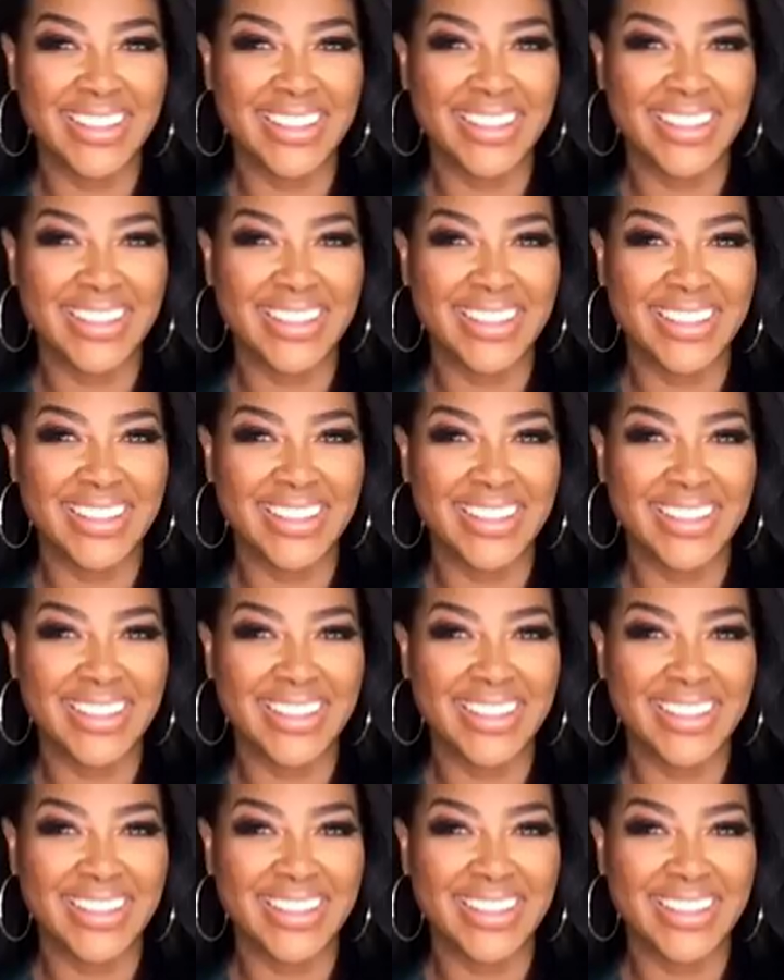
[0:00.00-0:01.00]

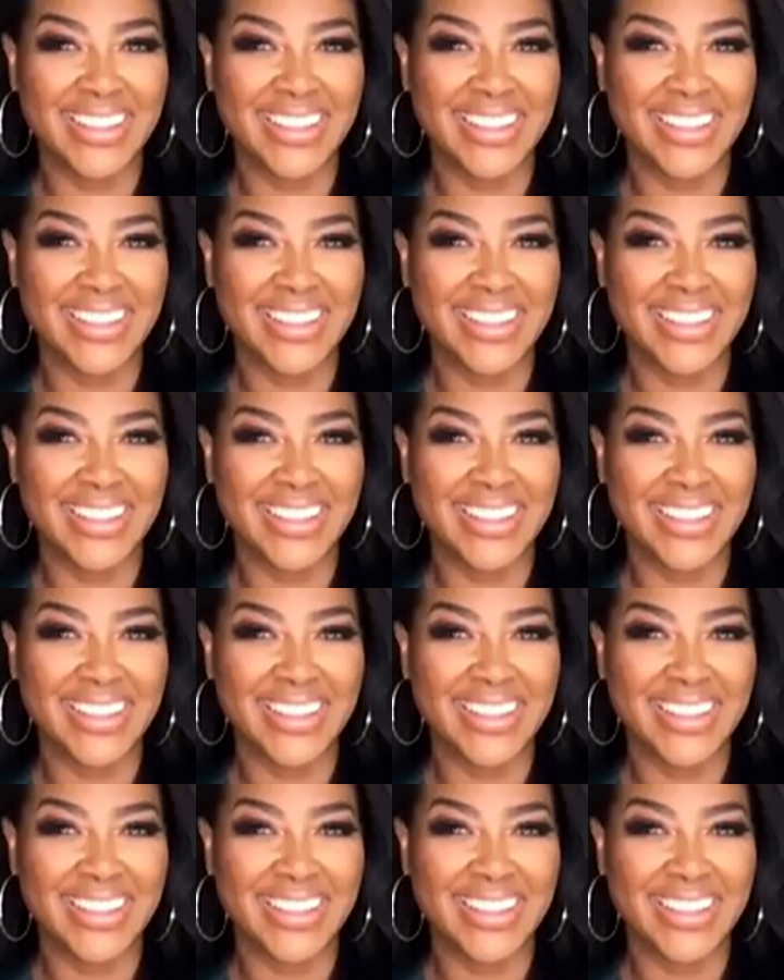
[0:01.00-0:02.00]

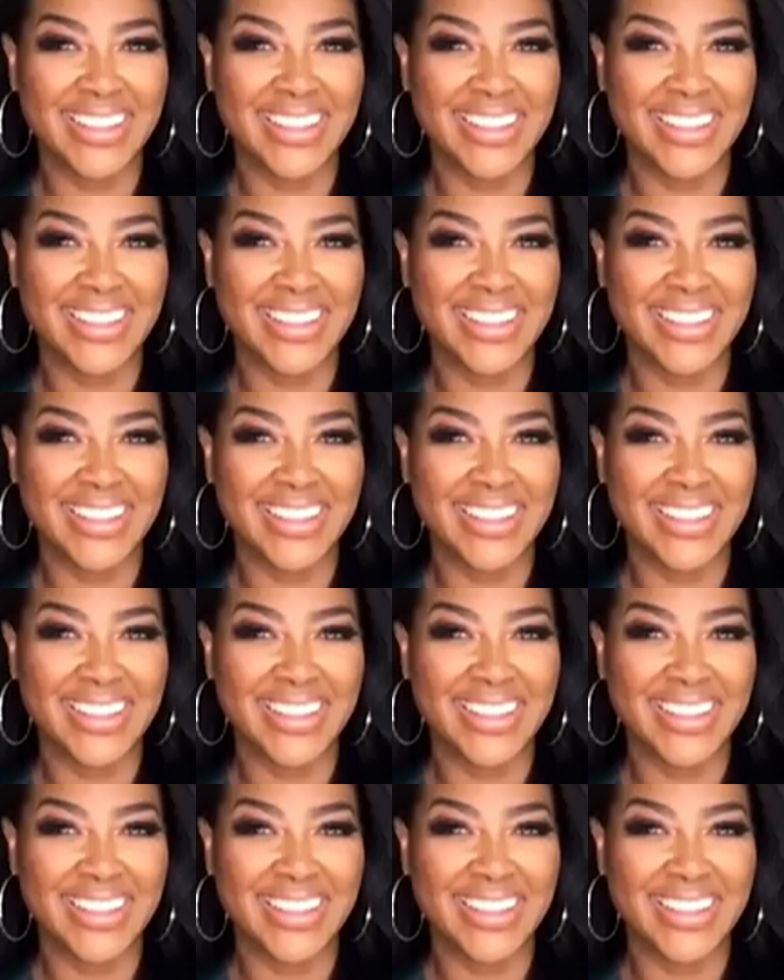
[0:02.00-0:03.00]

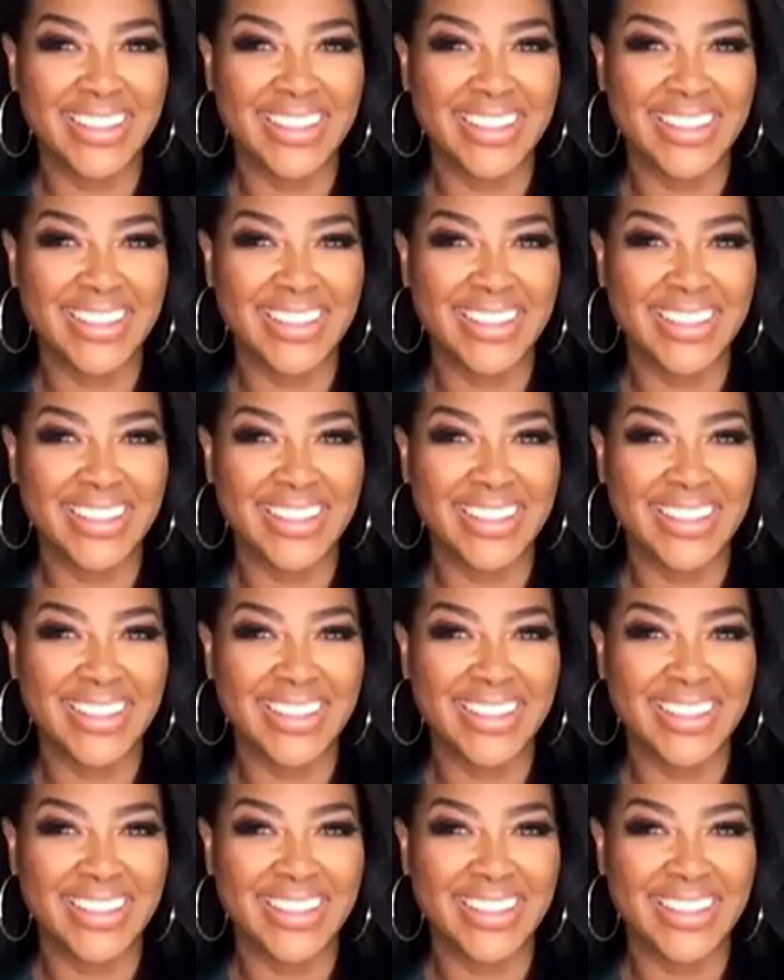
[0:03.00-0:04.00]

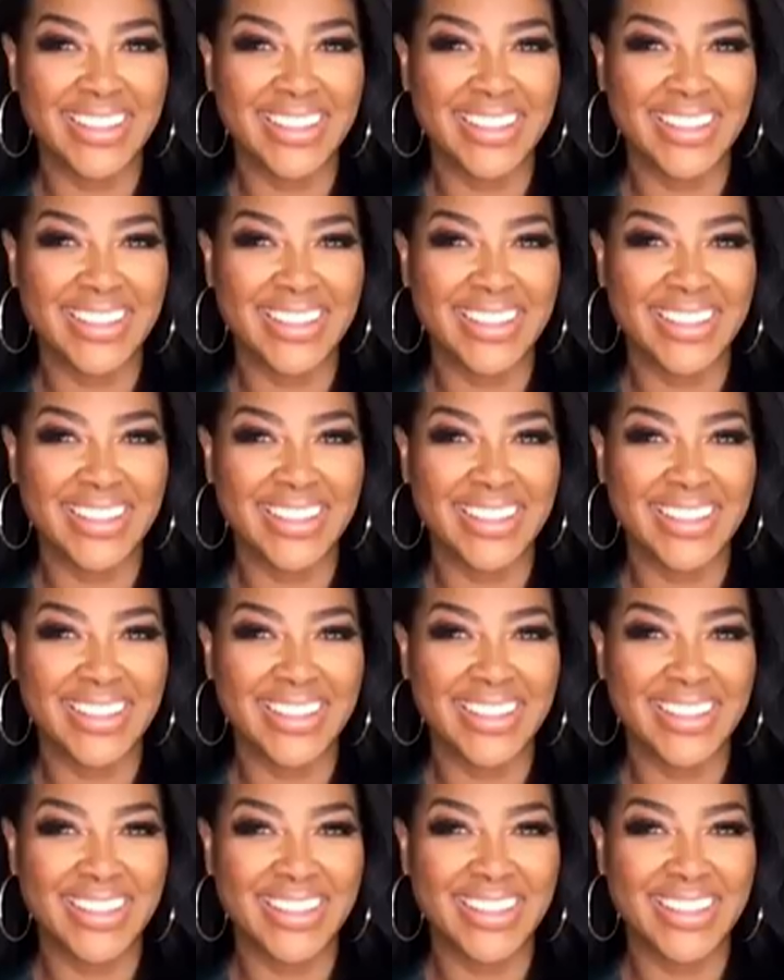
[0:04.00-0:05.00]

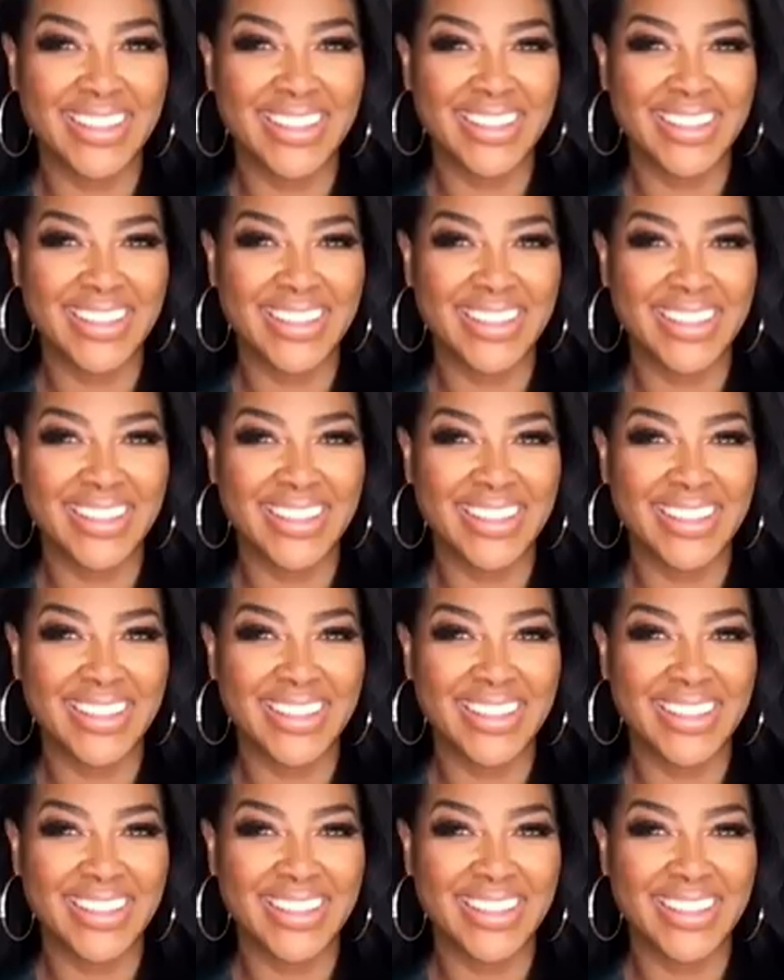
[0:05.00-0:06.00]

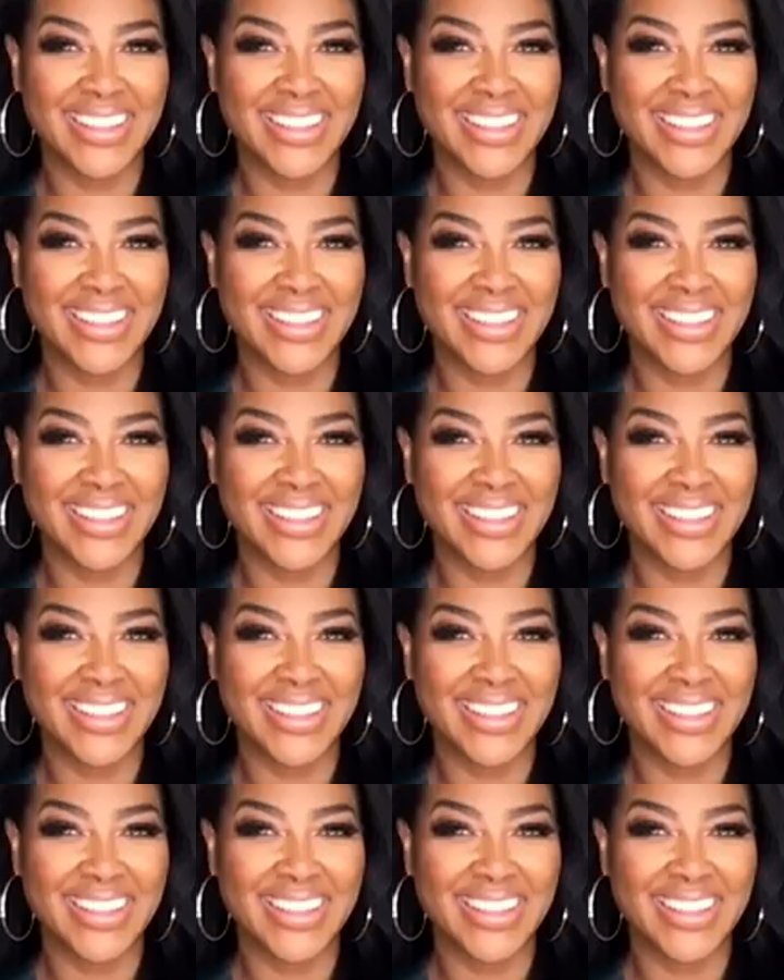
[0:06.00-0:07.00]

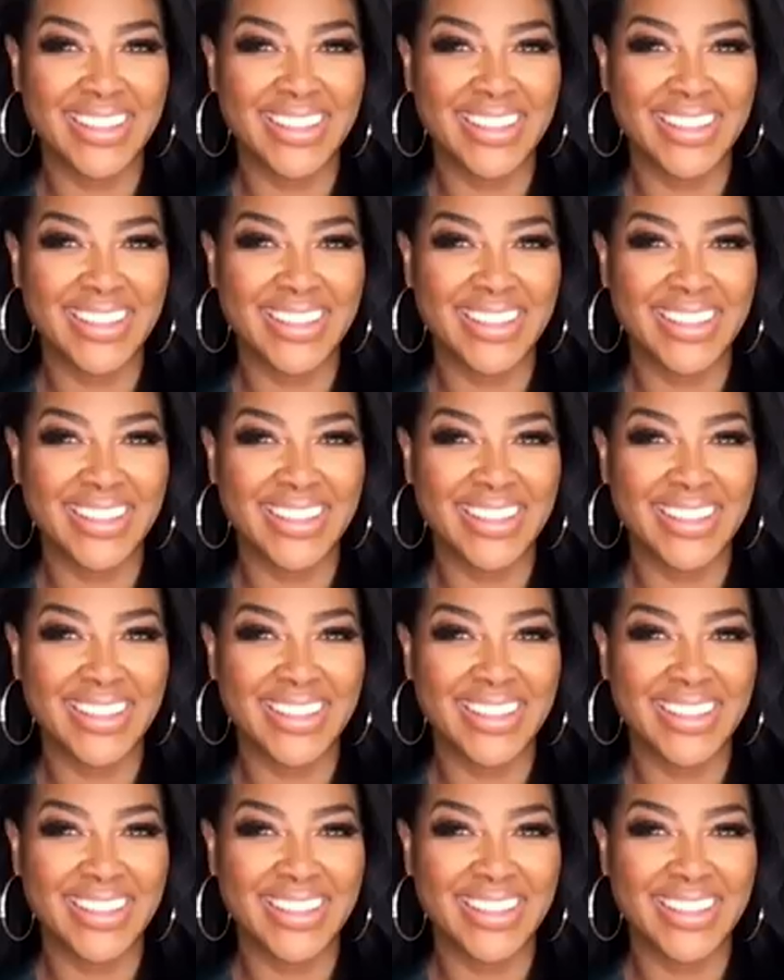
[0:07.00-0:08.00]
No words are spoken by the person on screen.